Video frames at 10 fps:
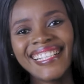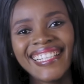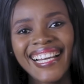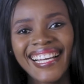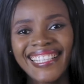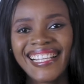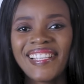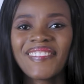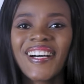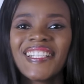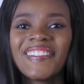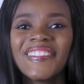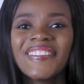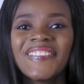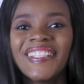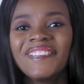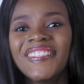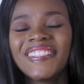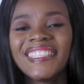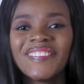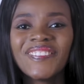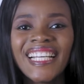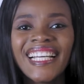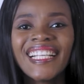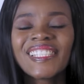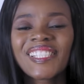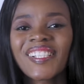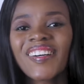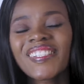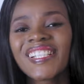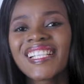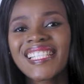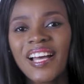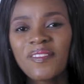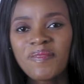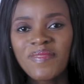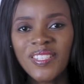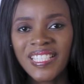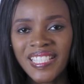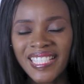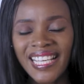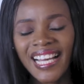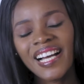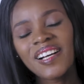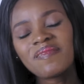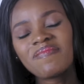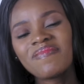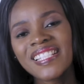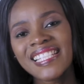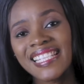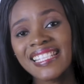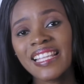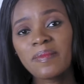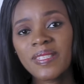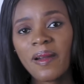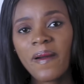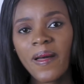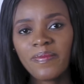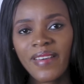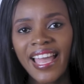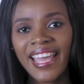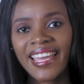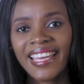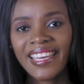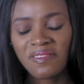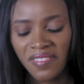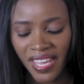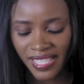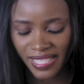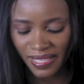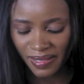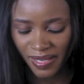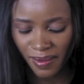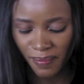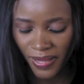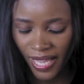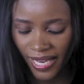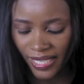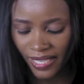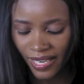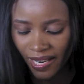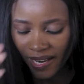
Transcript: yeah, that's about it. We're building structures and we're building systems around my event planning.